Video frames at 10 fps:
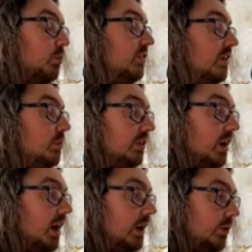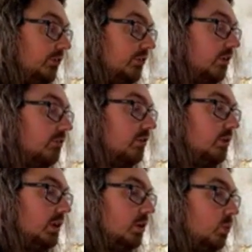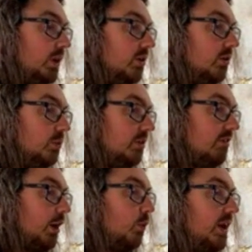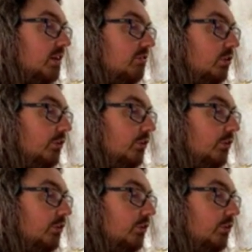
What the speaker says: and we see it with our stuff too, we know that we rank well for